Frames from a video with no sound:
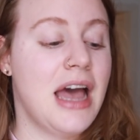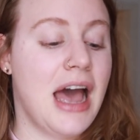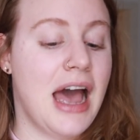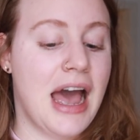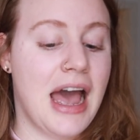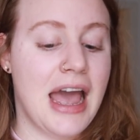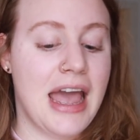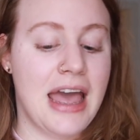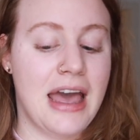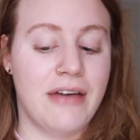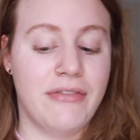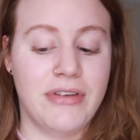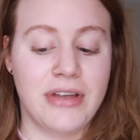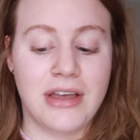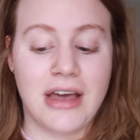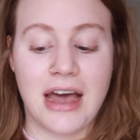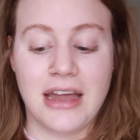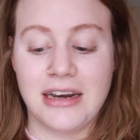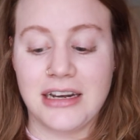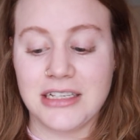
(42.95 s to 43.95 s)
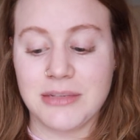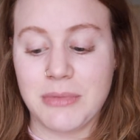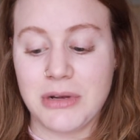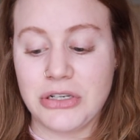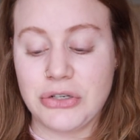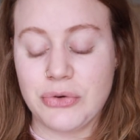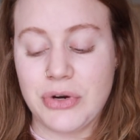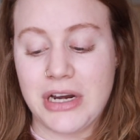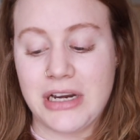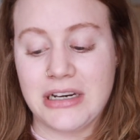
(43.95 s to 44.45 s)
I haven't gotten as
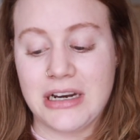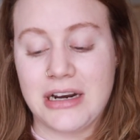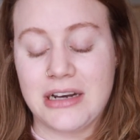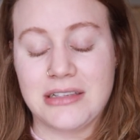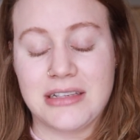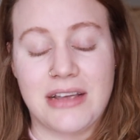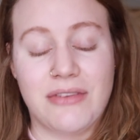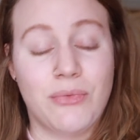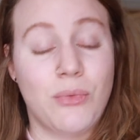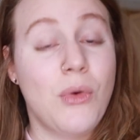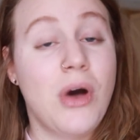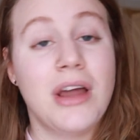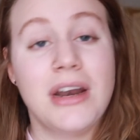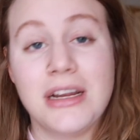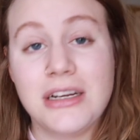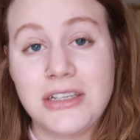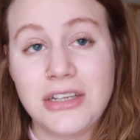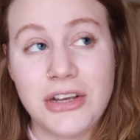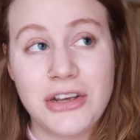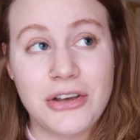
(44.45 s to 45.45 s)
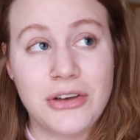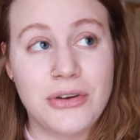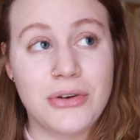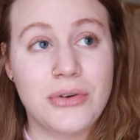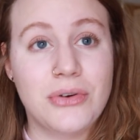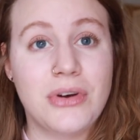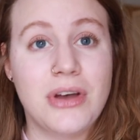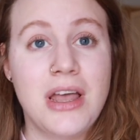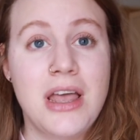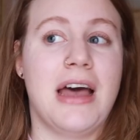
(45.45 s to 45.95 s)
much reading done as I've wanted
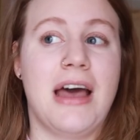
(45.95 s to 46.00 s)
to.